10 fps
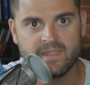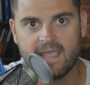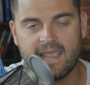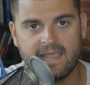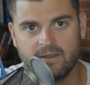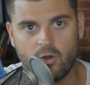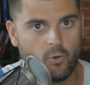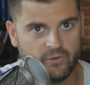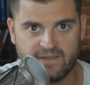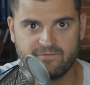and
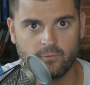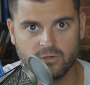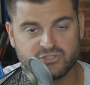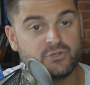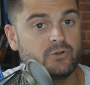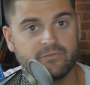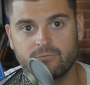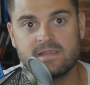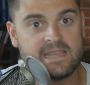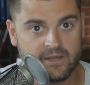hold it for 2 to 3
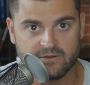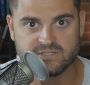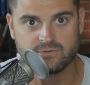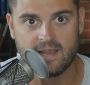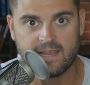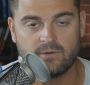years, right?